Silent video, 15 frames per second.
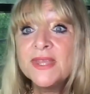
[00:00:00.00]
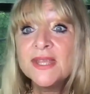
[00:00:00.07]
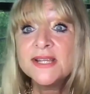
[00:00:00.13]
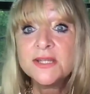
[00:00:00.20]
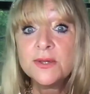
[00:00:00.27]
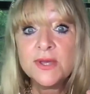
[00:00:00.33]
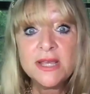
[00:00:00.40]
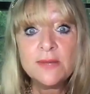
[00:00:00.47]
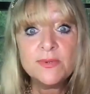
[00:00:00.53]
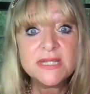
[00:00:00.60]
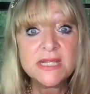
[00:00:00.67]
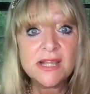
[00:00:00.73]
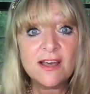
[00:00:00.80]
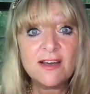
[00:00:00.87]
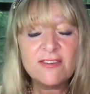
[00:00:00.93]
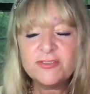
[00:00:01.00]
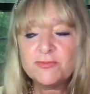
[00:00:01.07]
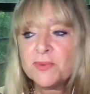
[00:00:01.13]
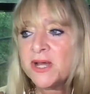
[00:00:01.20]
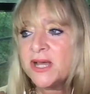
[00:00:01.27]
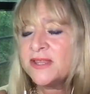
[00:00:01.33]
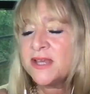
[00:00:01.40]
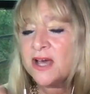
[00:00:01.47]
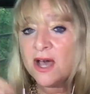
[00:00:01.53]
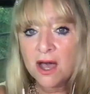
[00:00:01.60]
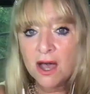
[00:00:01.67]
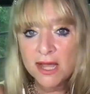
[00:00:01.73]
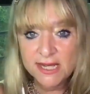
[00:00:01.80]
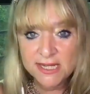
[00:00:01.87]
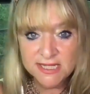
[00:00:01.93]
so he was loved by the
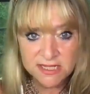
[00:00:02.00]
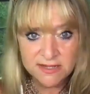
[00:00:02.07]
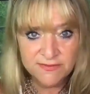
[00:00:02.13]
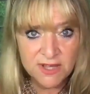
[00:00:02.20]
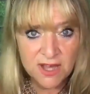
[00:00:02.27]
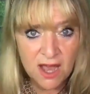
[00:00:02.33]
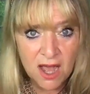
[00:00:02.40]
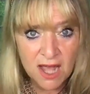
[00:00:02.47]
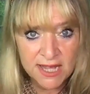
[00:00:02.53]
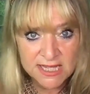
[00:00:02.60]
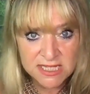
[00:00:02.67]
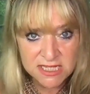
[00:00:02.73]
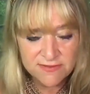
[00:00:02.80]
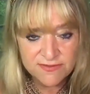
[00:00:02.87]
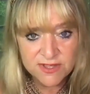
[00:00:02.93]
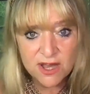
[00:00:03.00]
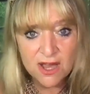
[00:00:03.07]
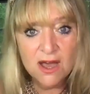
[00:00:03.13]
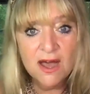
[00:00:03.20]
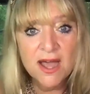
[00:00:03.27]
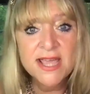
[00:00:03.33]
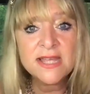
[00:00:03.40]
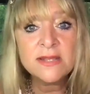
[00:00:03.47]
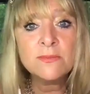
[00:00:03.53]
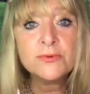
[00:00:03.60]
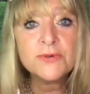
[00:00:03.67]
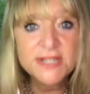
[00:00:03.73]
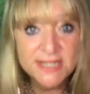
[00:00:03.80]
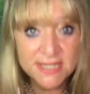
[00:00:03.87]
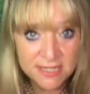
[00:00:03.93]
highest of the highest of the high in
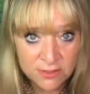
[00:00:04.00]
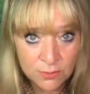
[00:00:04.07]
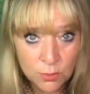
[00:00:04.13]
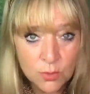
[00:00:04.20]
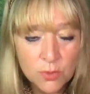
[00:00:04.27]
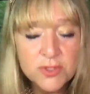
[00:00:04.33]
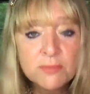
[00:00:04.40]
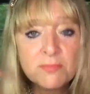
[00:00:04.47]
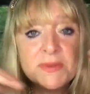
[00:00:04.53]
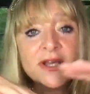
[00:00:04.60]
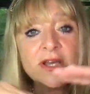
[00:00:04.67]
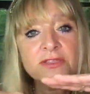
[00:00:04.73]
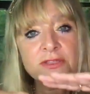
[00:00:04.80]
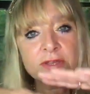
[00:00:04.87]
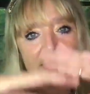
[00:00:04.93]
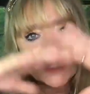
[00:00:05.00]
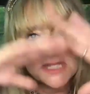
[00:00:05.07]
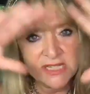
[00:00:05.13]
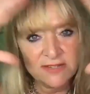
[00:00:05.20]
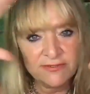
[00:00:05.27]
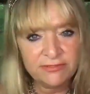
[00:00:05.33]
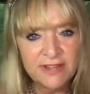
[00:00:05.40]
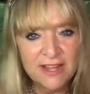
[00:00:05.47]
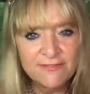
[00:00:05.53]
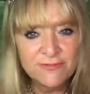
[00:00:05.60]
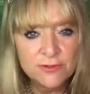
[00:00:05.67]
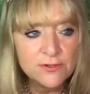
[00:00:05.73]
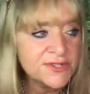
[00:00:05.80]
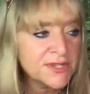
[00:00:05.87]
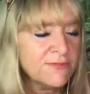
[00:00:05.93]
Britain, all the big authoritative
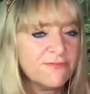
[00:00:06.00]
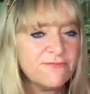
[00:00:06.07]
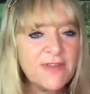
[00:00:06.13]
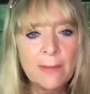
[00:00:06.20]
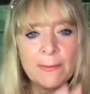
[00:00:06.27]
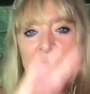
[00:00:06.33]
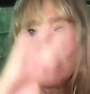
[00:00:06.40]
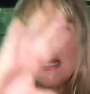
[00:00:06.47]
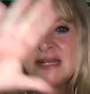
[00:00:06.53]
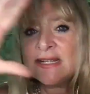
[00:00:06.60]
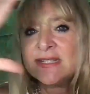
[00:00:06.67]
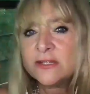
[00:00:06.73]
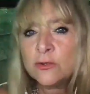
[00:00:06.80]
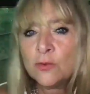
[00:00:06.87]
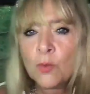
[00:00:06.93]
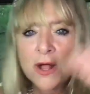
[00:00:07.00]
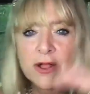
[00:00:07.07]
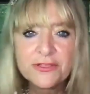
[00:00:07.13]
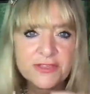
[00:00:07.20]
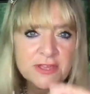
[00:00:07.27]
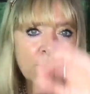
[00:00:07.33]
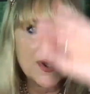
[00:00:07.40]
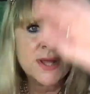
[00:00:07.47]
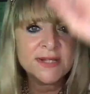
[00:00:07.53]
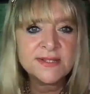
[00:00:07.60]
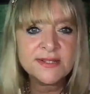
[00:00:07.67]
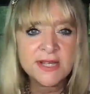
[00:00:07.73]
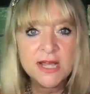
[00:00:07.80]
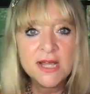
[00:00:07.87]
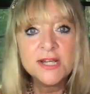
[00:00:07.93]
levels and families and wealthy ones.
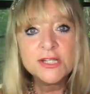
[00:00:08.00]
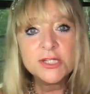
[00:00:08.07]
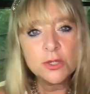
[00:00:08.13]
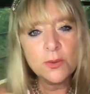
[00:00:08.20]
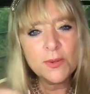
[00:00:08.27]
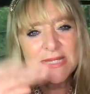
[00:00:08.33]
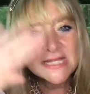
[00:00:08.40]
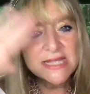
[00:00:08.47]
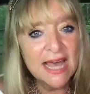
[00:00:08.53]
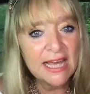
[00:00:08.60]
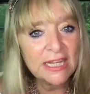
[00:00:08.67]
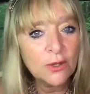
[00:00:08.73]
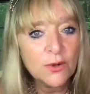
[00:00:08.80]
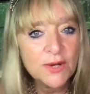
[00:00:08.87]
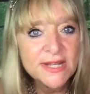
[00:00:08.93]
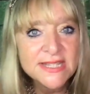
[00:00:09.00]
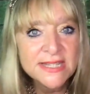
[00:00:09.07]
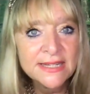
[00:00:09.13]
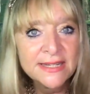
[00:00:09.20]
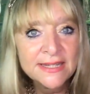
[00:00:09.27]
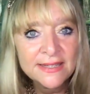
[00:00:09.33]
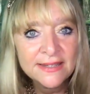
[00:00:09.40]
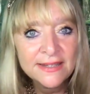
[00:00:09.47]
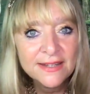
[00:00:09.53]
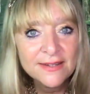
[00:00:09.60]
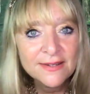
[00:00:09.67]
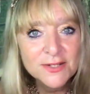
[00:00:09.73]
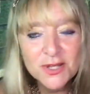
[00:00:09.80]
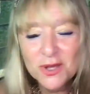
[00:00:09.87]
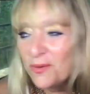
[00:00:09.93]
It's always that lot, isn't it?
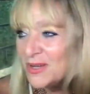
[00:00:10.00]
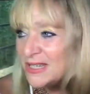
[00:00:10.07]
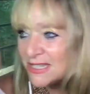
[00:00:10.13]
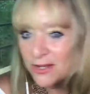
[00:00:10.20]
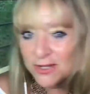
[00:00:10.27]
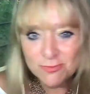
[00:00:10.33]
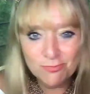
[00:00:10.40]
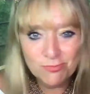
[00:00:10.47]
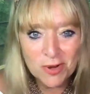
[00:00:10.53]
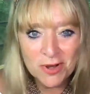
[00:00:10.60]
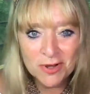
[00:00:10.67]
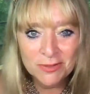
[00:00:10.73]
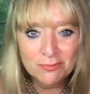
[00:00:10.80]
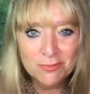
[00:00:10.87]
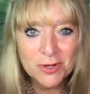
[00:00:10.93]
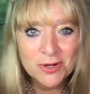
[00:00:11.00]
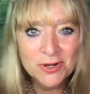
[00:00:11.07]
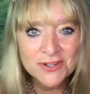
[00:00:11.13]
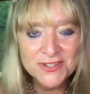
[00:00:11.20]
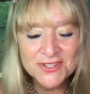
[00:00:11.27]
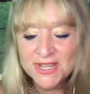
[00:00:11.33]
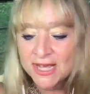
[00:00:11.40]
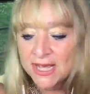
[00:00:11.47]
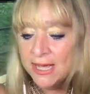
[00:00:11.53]
It's always those barn pots,